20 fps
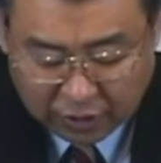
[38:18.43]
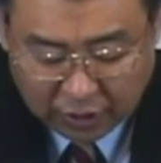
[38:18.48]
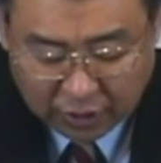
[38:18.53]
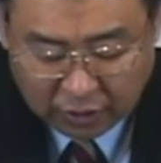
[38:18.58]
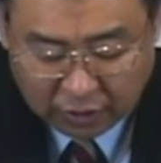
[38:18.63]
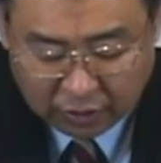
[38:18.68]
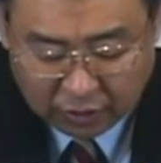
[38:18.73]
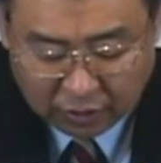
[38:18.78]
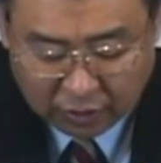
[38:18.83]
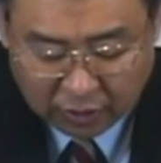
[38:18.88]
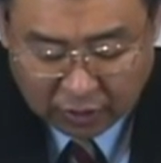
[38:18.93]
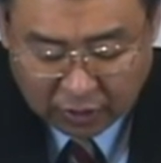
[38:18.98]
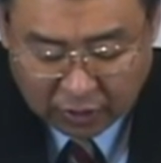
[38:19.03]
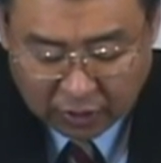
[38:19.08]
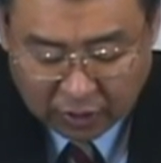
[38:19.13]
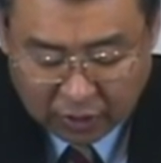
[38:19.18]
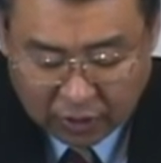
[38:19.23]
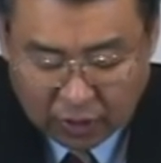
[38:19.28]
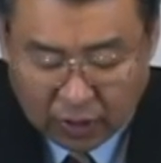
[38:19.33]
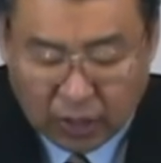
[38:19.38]
My
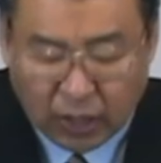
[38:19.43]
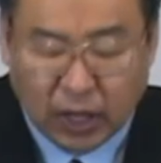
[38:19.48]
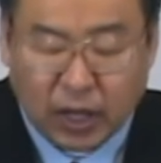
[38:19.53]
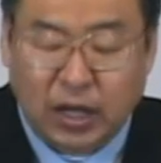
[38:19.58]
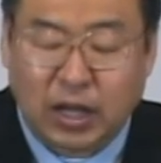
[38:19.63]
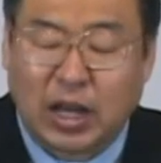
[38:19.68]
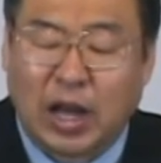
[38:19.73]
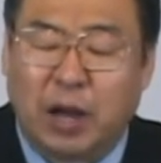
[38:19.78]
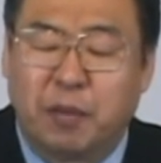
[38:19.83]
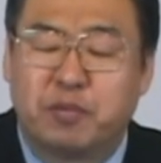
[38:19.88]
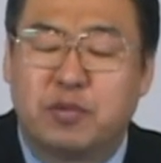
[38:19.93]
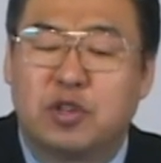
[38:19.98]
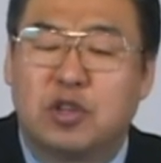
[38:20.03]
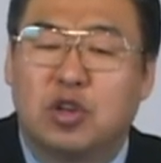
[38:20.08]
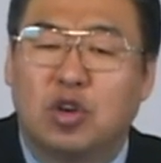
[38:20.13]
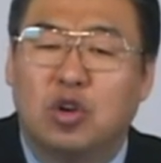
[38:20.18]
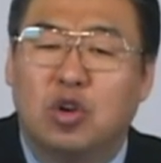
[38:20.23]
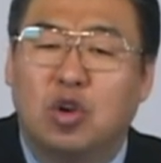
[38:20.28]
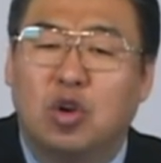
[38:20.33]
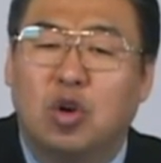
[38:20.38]
anger will
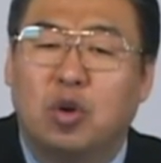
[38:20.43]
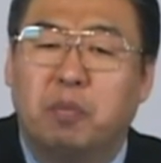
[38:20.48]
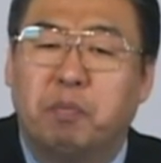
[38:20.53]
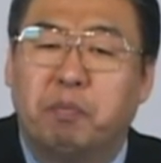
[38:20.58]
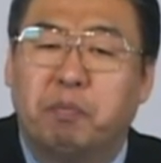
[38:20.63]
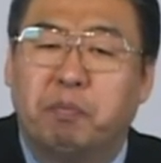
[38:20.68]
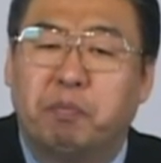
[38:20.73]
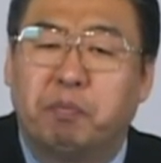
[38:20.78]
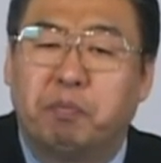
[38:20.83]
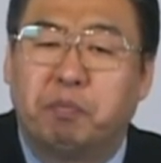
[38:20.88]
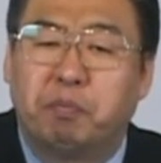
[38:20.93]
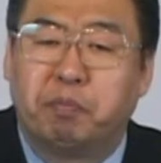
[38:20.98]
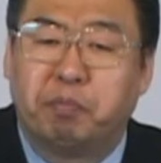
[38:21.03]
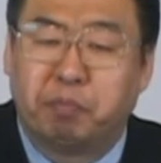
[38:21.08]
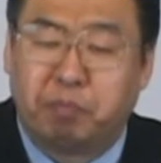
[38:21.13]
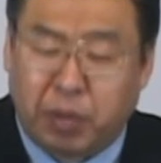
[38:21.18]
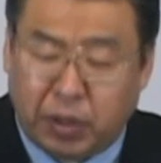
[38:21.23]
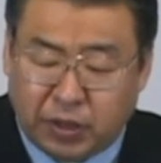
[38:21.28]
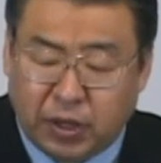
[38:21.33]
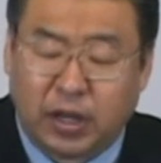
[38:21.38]
be aroused,
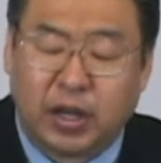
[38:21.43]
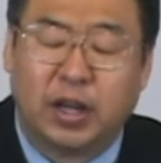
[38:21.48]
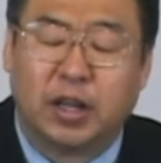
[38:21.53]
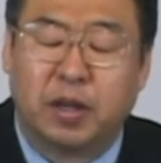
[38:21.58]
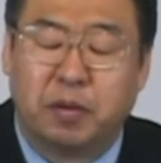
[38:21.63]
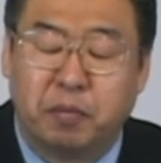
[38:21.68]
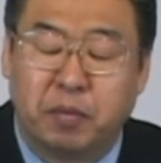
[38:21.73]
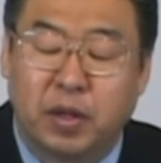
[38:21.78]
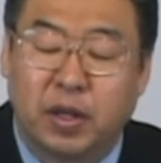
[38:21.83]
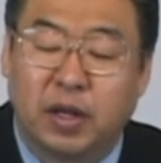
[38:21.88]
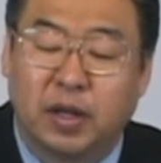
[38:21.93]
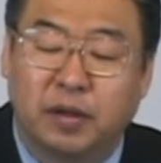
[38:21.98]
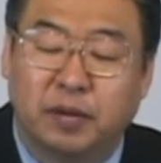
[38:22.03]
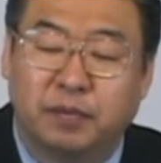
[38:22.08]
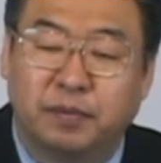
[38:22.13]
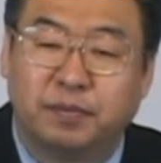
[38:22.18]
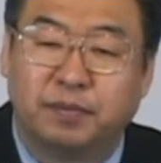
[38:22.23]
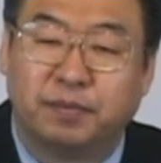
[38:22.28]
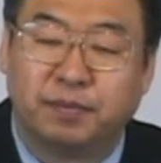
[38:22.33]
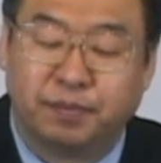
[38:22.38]
and I will
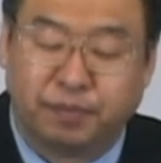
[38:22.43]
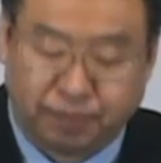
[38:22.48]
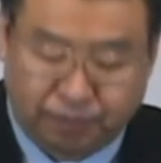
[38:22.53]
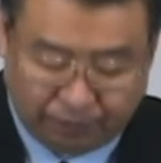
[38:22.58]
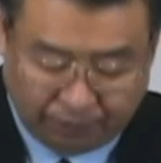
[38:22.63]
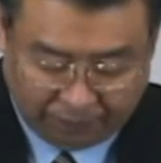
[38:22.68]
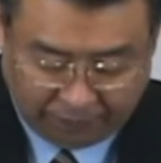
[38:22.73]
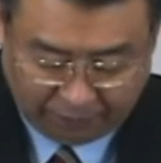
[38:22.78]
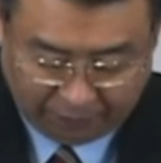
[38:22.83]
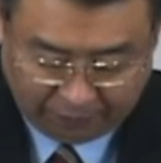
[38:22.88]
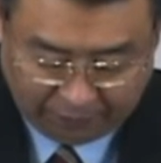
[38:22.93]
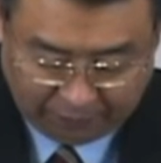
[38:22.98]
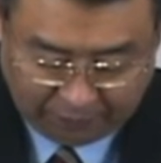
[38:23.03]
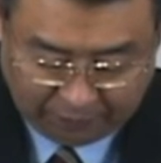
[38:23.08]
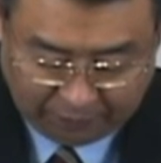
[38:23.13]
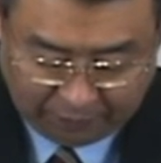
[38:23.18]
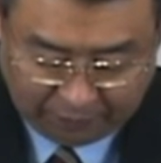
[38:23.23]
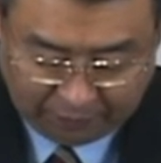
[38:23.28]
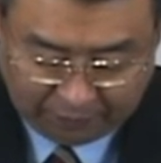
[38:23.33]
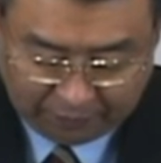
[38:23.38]
kill you
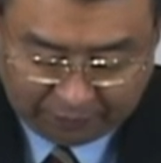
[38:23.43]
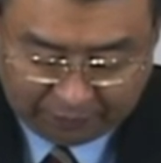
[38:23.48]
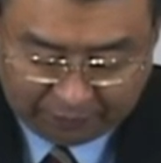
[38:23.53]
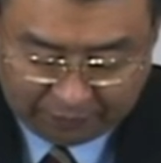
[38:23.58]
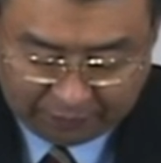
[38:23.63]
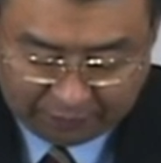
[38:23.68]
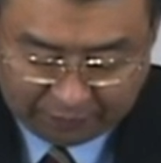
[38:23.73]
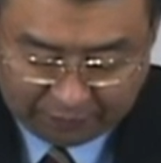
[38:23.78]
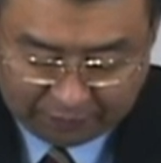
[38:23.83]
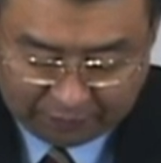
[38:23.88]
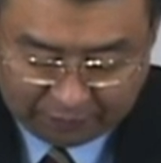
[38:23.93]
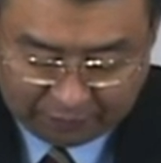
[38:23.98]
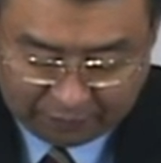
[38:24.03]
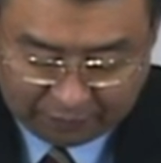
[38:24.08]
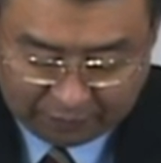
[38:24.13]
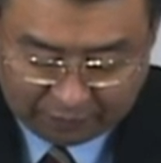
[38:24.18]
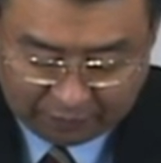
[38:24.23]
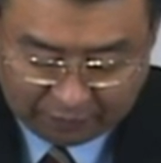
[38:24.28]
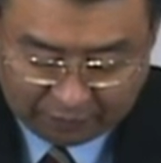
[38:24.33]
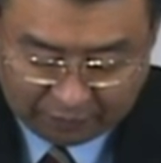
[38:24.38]
with the
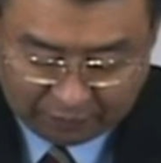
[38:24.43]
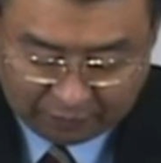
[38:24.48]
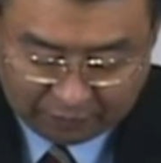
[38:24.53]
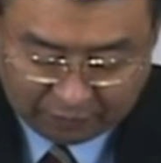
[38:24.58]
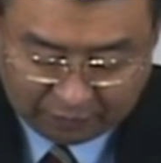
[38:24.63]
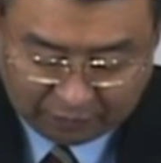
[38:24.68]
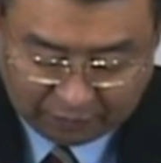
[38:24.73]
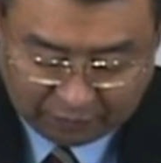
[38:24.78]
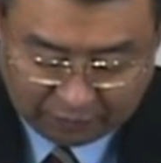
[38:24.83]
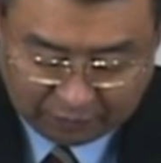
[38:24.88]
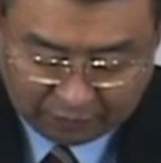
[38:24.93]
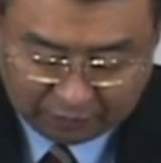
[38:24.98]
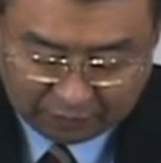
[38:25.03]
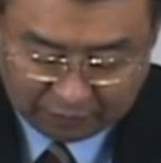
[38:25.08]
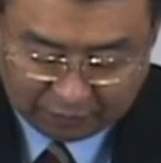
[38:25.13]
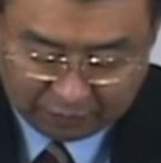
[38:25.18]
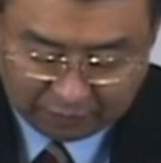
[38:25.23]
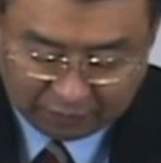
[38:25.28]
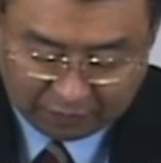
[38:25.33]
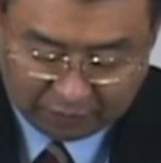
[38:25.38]
sword. Your
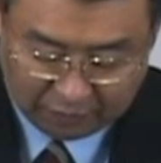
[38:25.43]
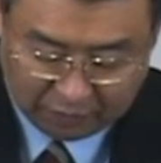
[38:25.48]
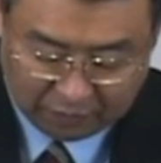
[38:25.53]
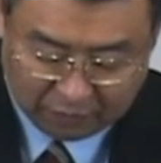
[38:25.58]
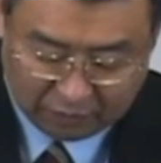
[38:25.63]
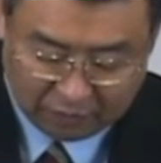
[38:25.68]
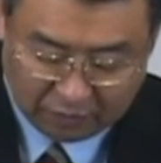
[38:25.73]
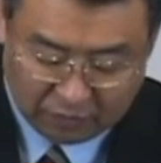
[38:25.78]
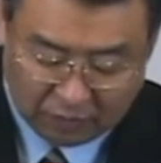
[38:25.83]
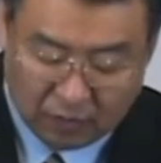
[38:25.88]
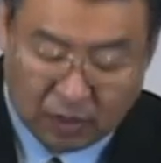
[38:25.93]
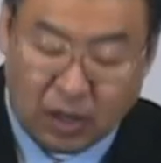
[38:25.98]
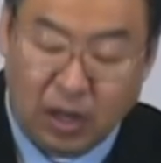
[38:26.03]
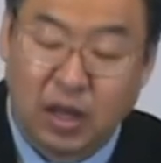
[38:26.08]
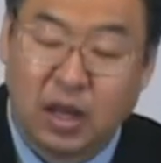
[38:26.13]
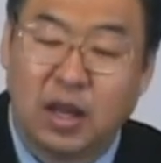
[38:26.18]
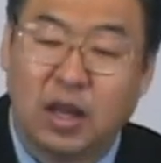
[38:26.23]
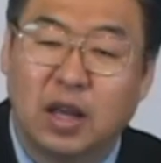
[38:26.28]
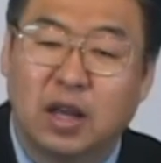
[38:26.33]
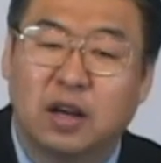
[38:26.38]
wives will
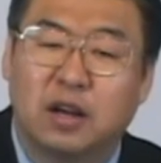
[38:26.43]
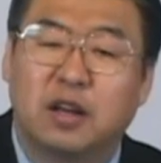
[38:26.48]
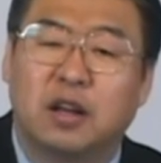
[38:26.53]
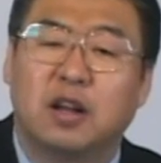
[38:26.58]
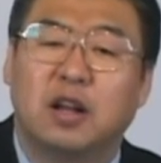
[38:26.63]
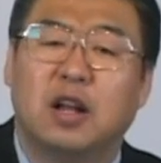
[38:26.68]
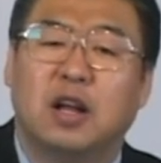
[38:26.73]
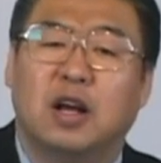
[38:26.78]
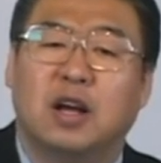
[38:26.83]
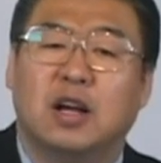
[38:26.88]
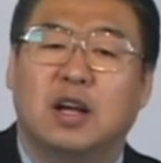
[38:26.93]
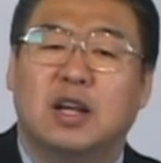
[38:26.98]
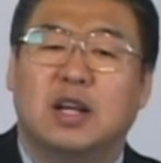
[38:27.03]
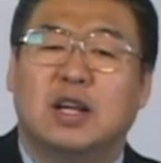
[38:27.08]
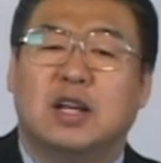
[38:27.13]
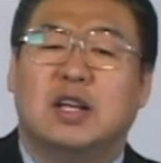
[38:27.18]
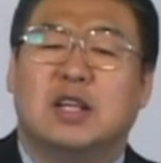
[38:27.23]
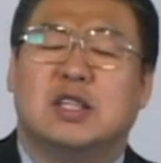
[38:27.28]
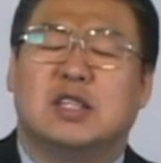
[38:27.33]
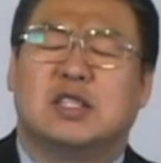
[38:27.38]
become
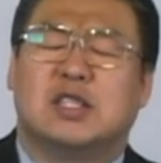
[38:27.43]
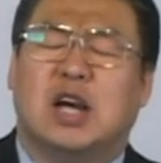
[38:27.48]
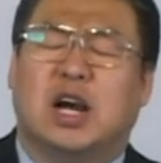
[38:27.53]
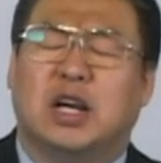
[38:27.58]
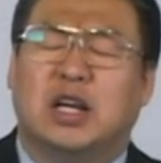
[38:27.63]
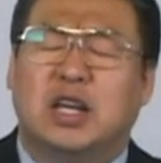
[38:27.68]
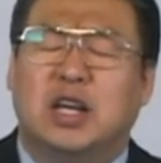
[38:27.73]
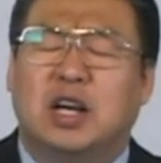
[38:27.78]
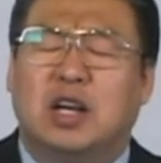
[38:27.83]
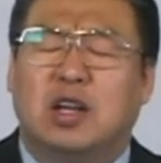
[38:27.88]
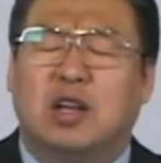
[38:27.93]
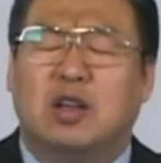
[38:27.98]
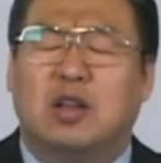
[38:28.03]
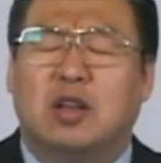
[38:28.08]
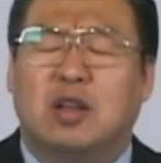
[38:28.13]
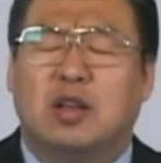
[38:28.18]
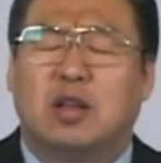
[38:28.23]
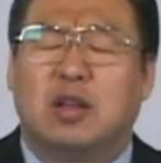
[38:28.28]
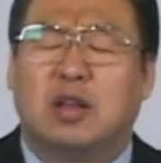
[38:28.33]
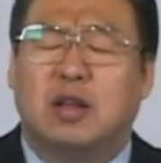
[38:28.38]
widows, and
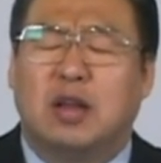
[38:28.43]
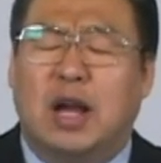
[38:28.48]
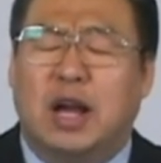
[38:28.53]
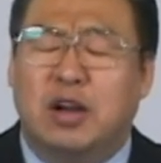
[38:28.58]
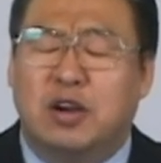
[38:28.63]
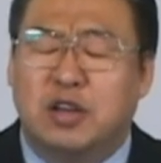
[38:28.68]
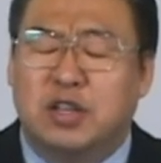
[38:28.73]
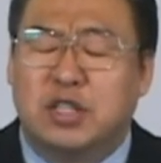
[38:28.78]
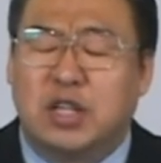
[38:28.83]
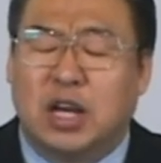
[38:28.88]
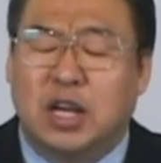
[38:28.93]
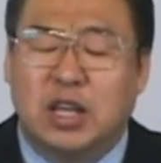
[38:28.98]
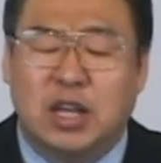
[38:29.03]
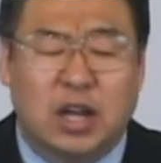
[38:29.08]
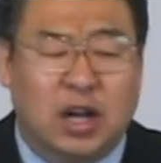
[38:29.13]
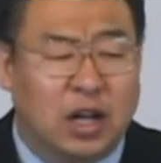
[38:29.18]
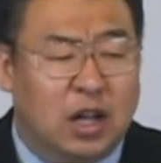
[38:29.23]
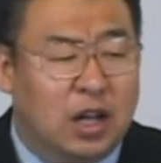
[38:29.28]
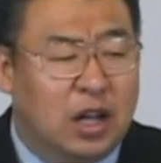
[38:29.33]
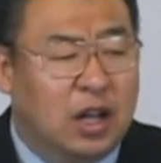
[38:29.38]
your children
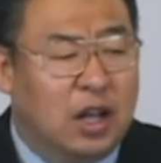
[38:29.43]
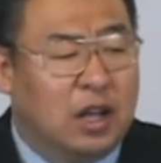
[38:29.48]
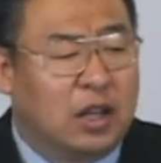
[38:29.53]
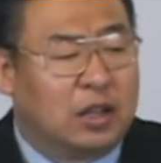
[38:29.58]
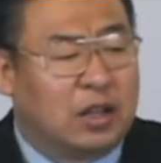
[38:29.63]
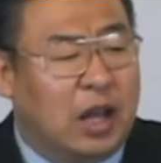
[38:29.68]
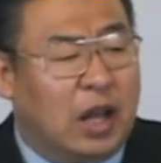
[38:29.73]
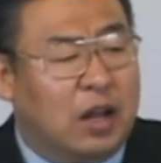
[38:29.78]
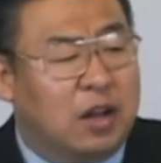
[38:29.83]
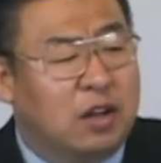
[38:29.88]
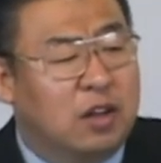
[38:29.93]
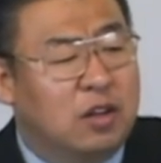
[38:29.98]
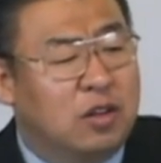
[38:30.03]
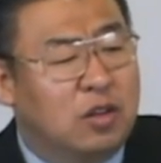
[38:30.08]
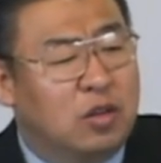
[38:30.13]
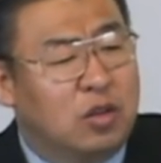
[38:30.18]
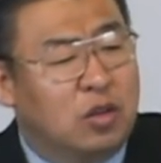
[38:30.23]
fatherless.